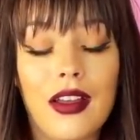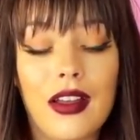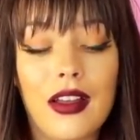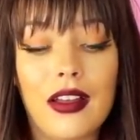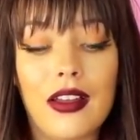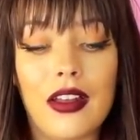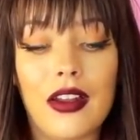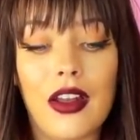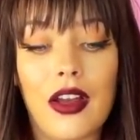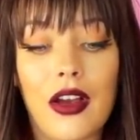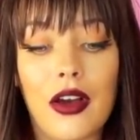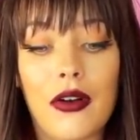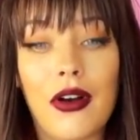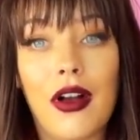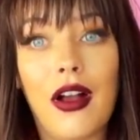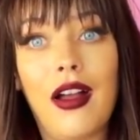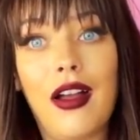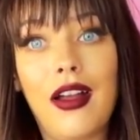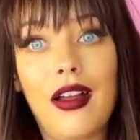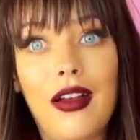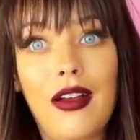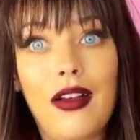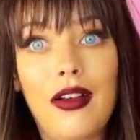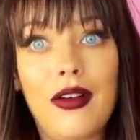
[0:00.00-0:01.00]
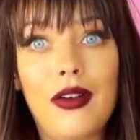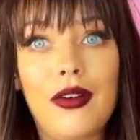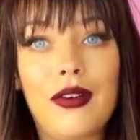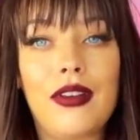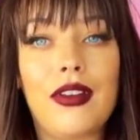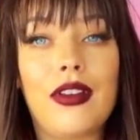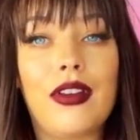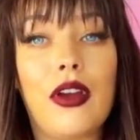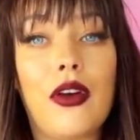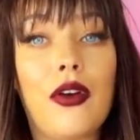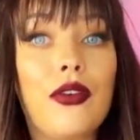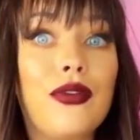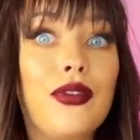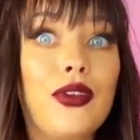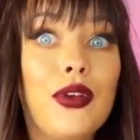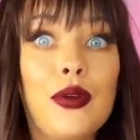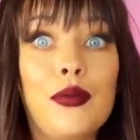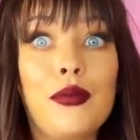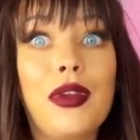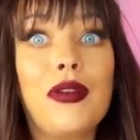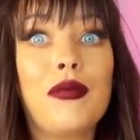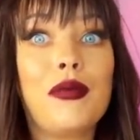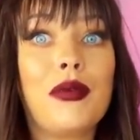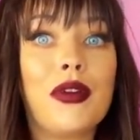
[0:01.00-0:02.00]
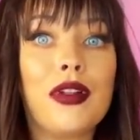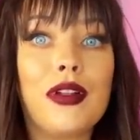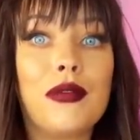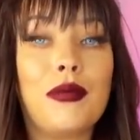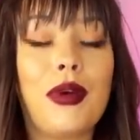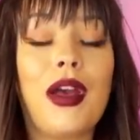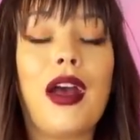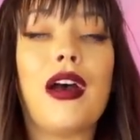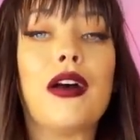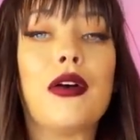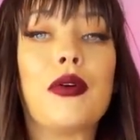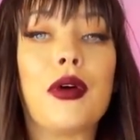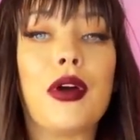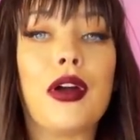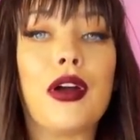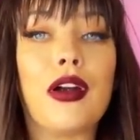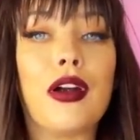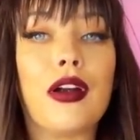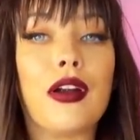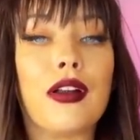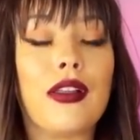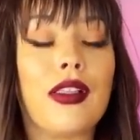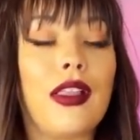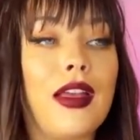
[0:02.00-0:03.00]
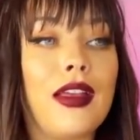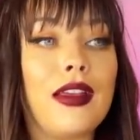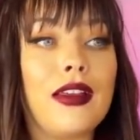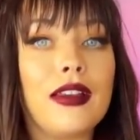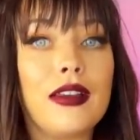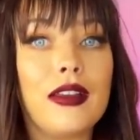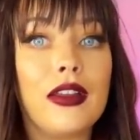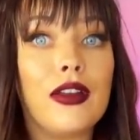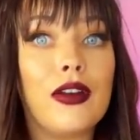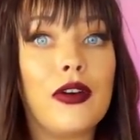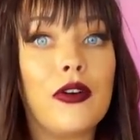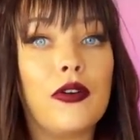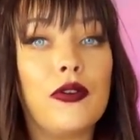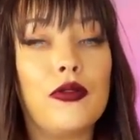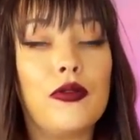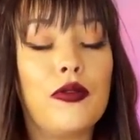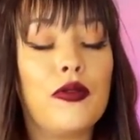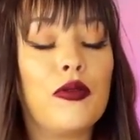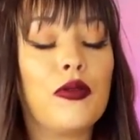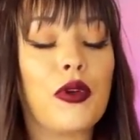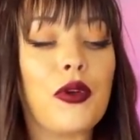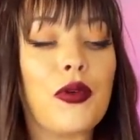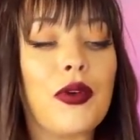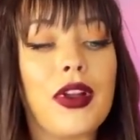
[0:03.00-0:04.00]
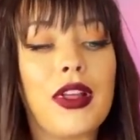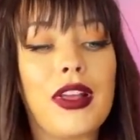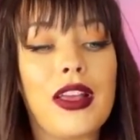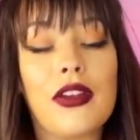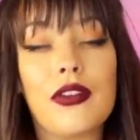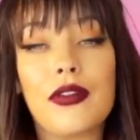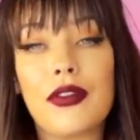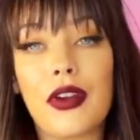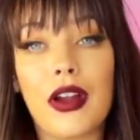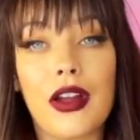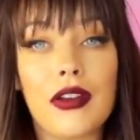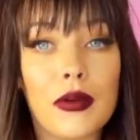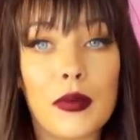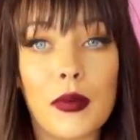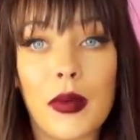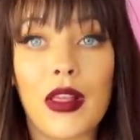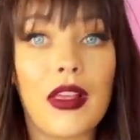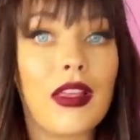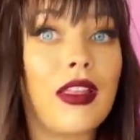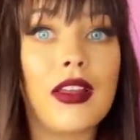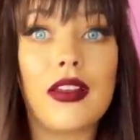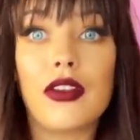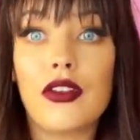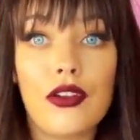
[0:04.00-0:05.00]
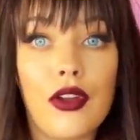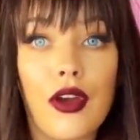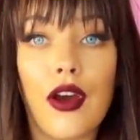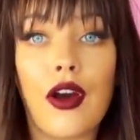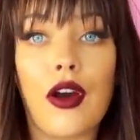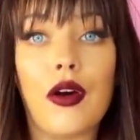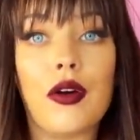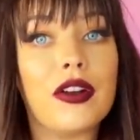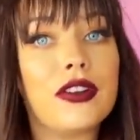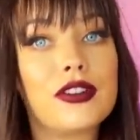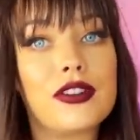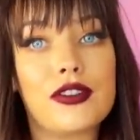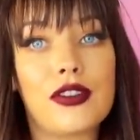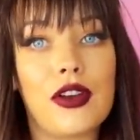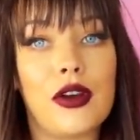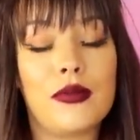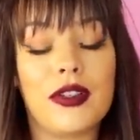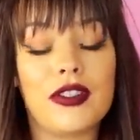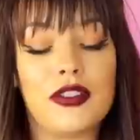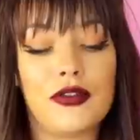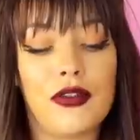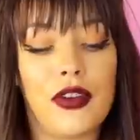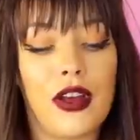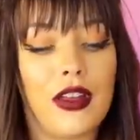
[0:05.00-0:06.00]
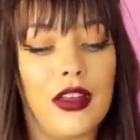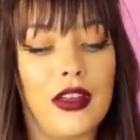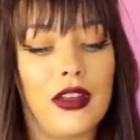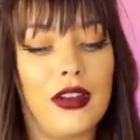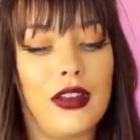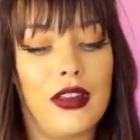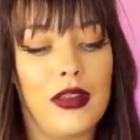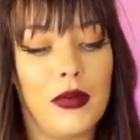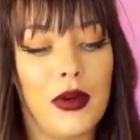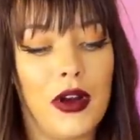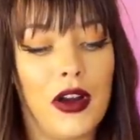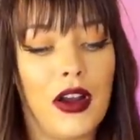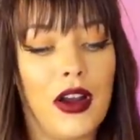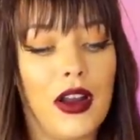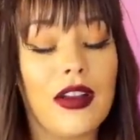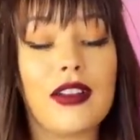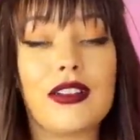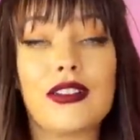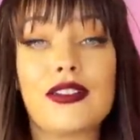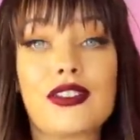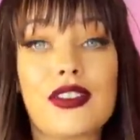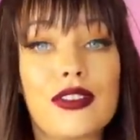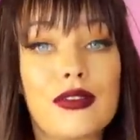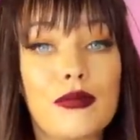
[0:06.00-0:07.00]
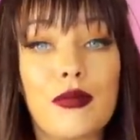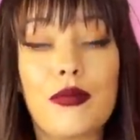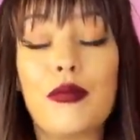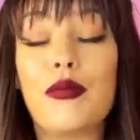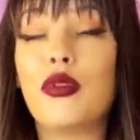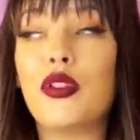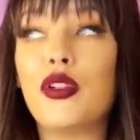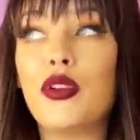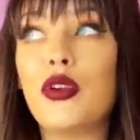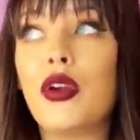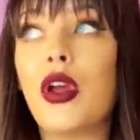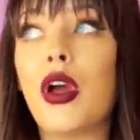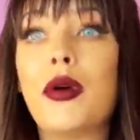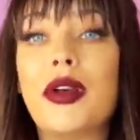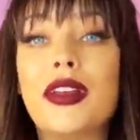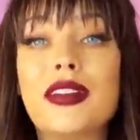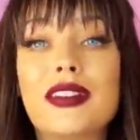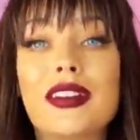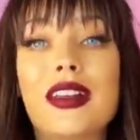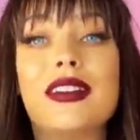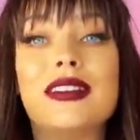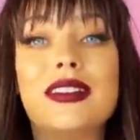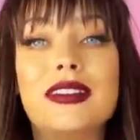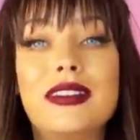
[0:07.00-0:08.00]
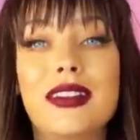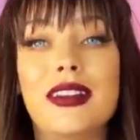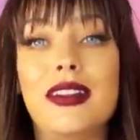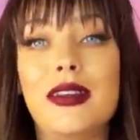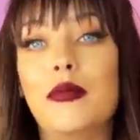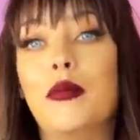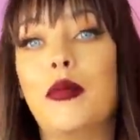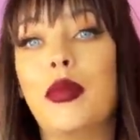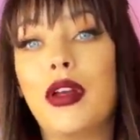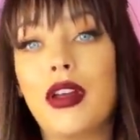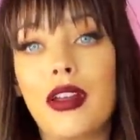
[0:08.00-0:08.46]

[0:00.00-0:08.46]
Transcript: you know, oh, you know, a few people in power are like, you know, ruining it for everybody. Like, no, it's so much fucking deeper. It is, Pluto is deep.